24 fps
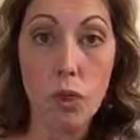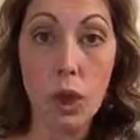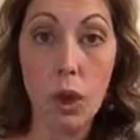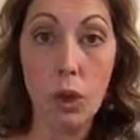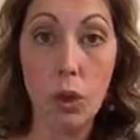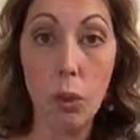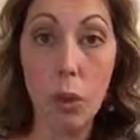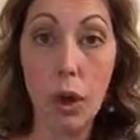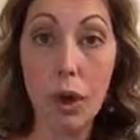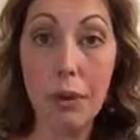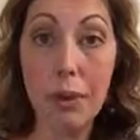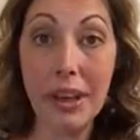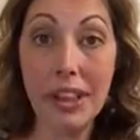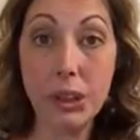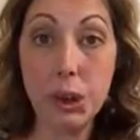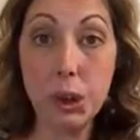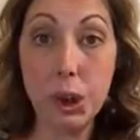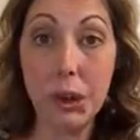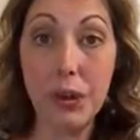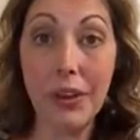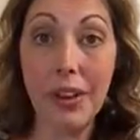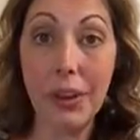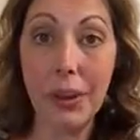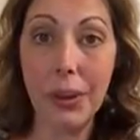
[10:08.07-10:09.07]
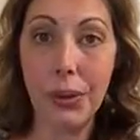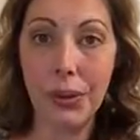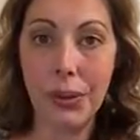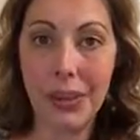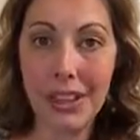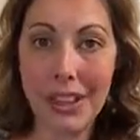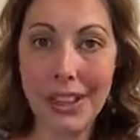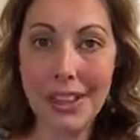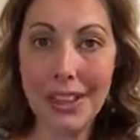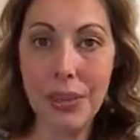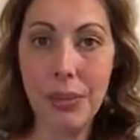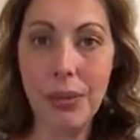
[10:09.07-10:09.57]
you want to make sure that you're
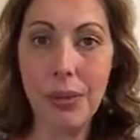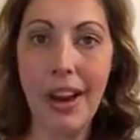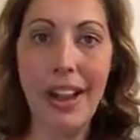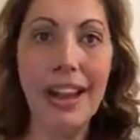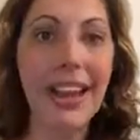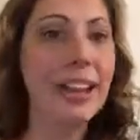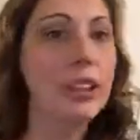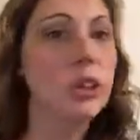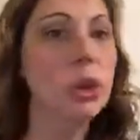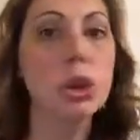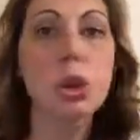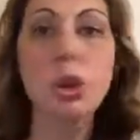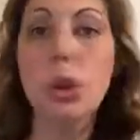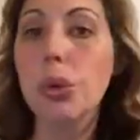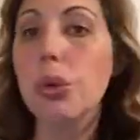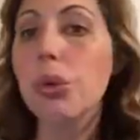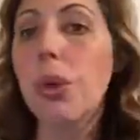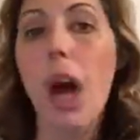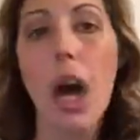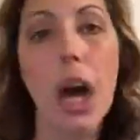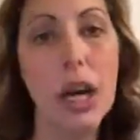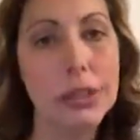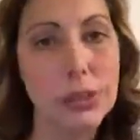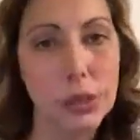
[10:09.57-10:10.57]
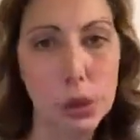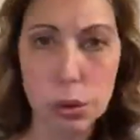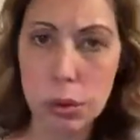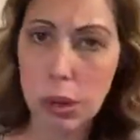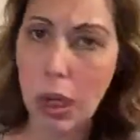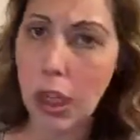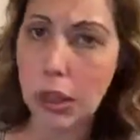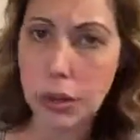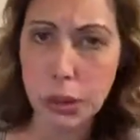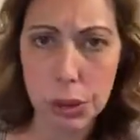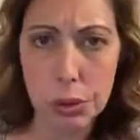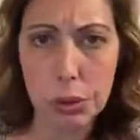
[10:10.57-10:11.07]
eating right, and do
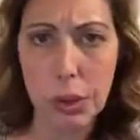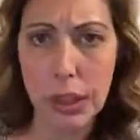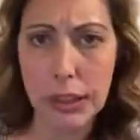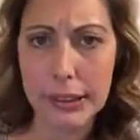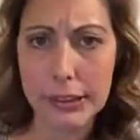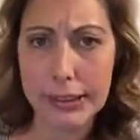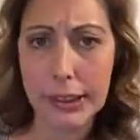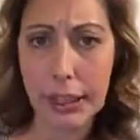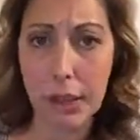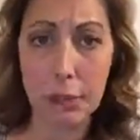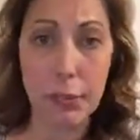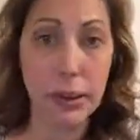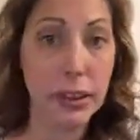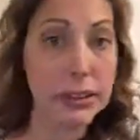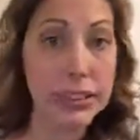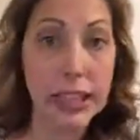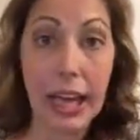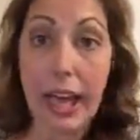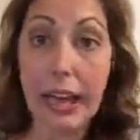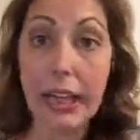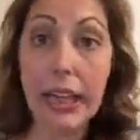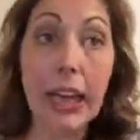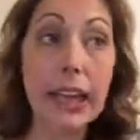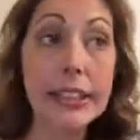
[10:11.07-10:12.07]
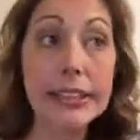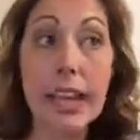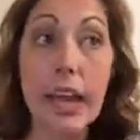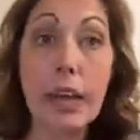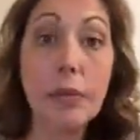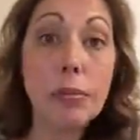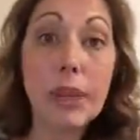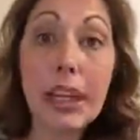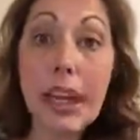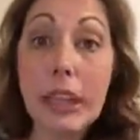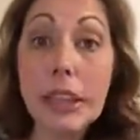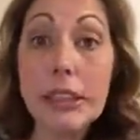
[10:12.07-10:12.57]
not skip meals. And guys,
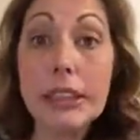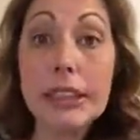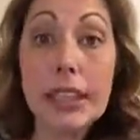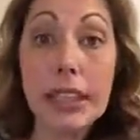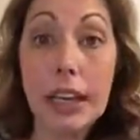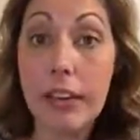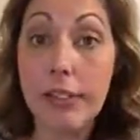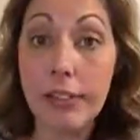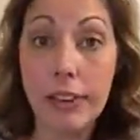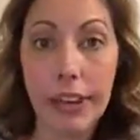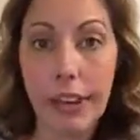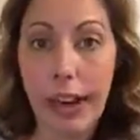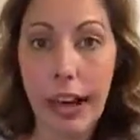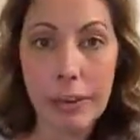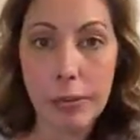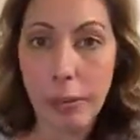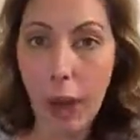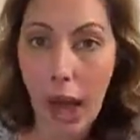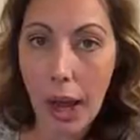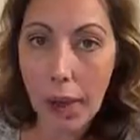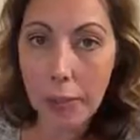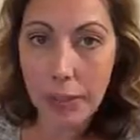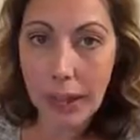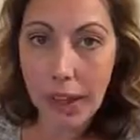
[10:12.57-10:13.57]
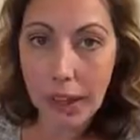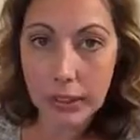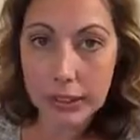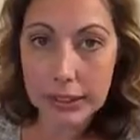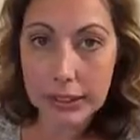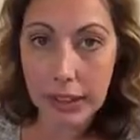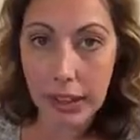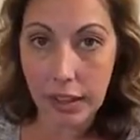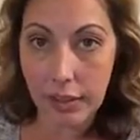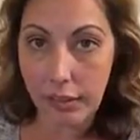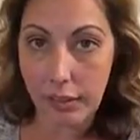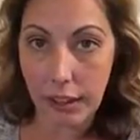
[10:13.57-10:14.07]
I'm guilty of it. I'm
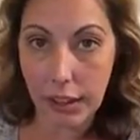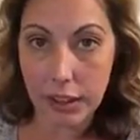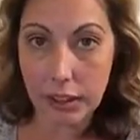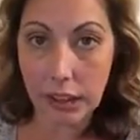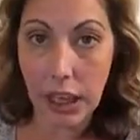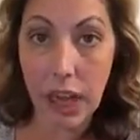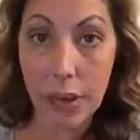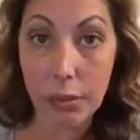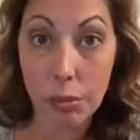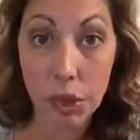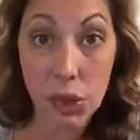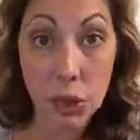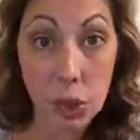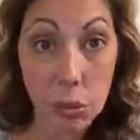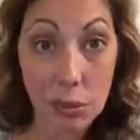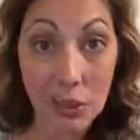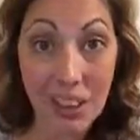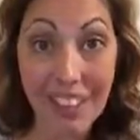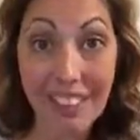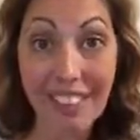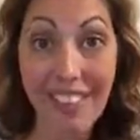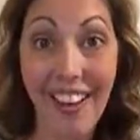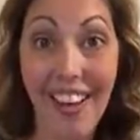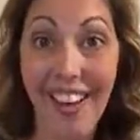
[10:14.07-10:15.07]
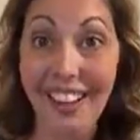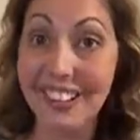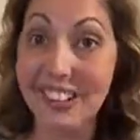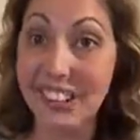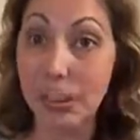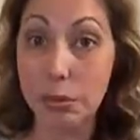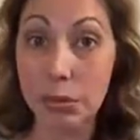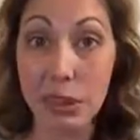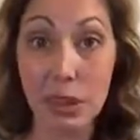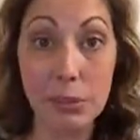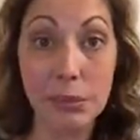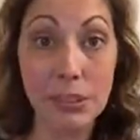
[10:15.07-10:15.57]
guilty of it. I'm human, and
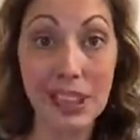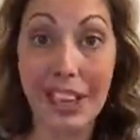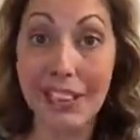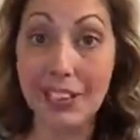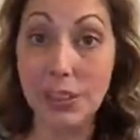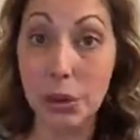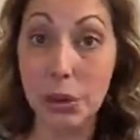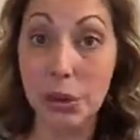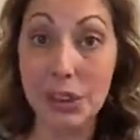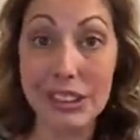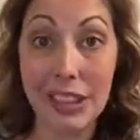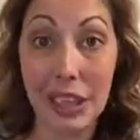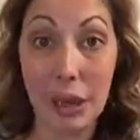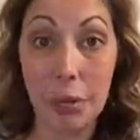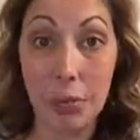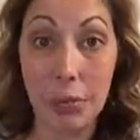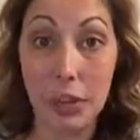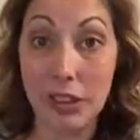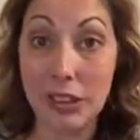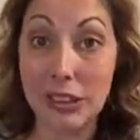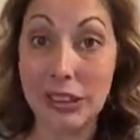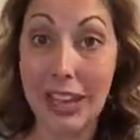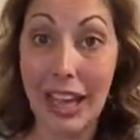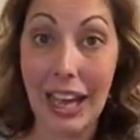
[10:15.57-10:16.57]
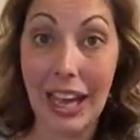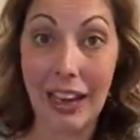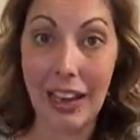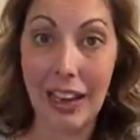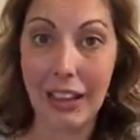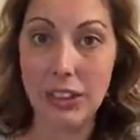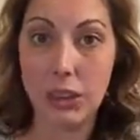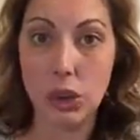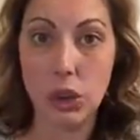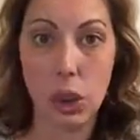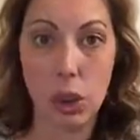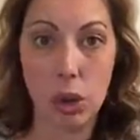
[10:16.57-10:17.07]
sometimes I do skip meals, and
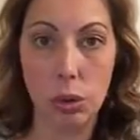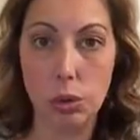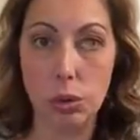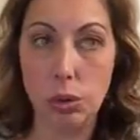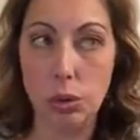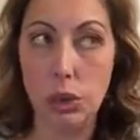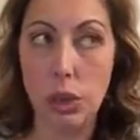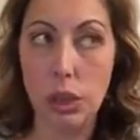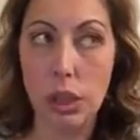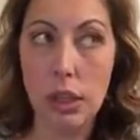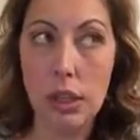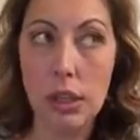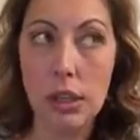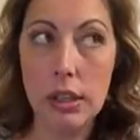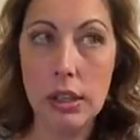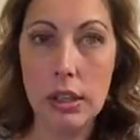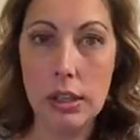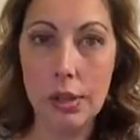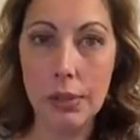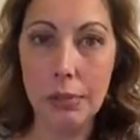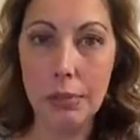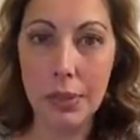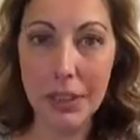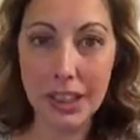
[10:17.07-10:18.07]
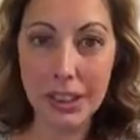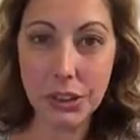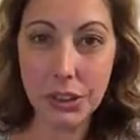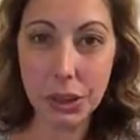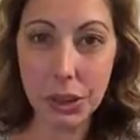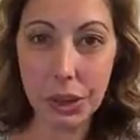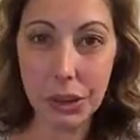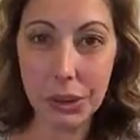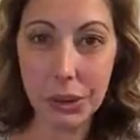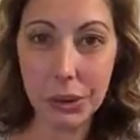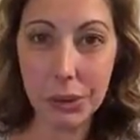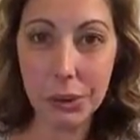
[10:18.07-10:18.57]
I don't mean
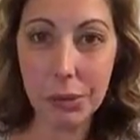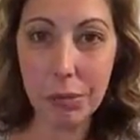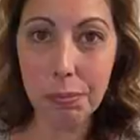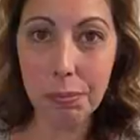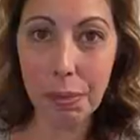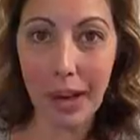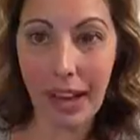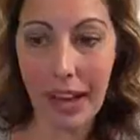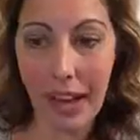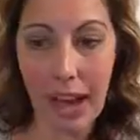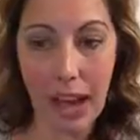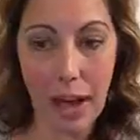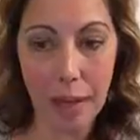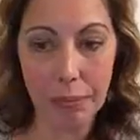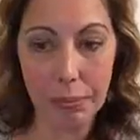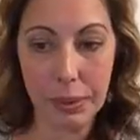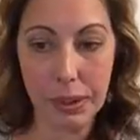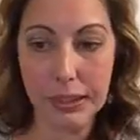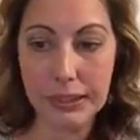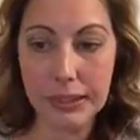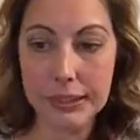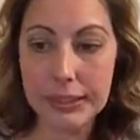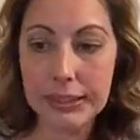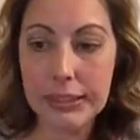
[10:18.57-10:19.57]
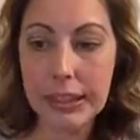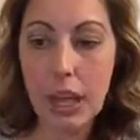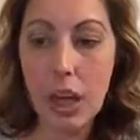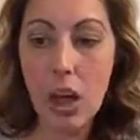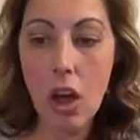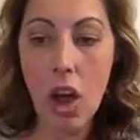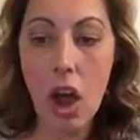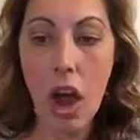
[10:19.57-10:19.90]
to, but it happens.